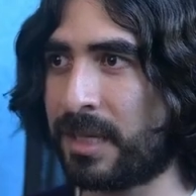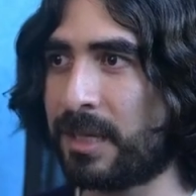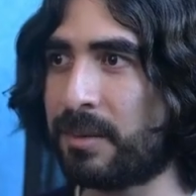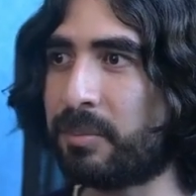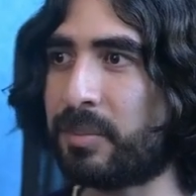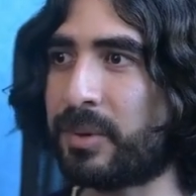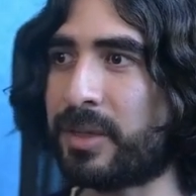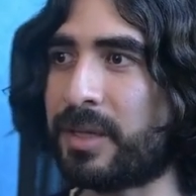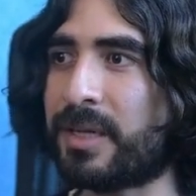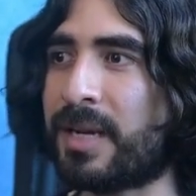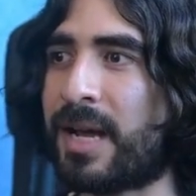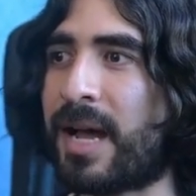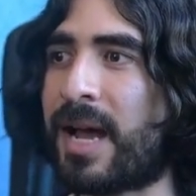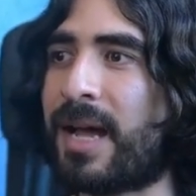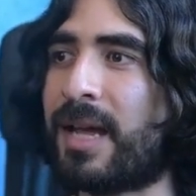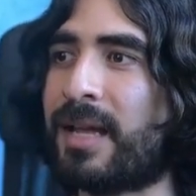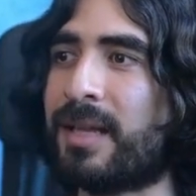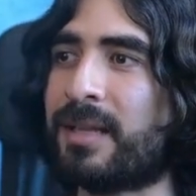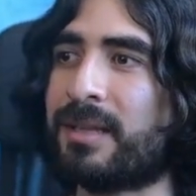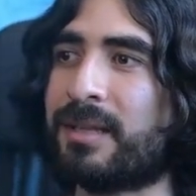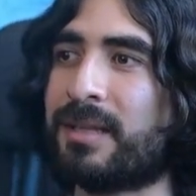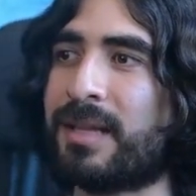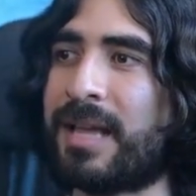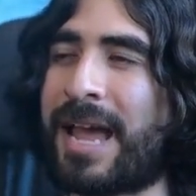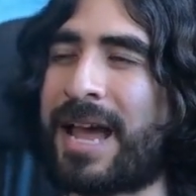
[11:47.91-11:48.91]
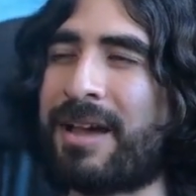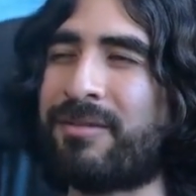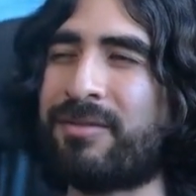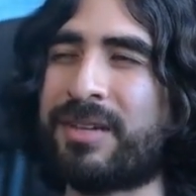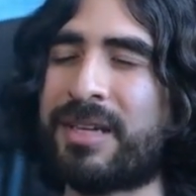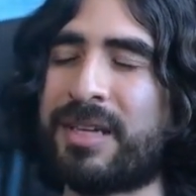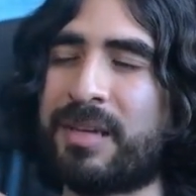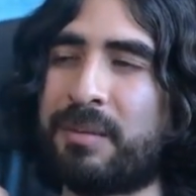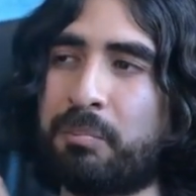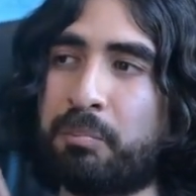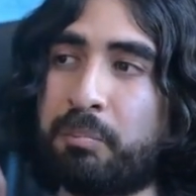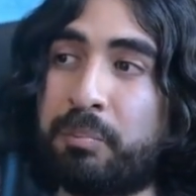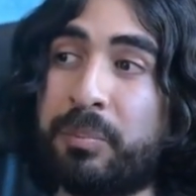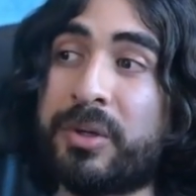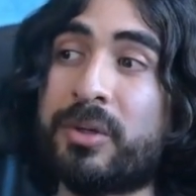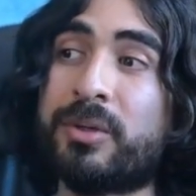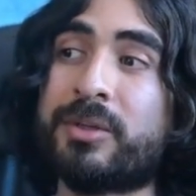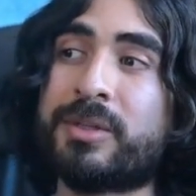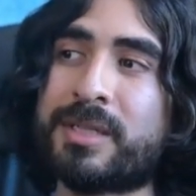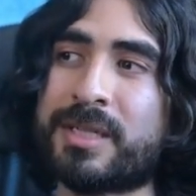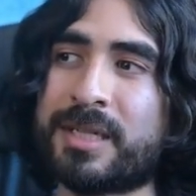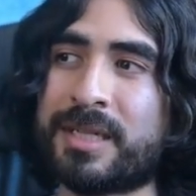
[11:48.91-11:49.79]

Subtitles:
but not having it built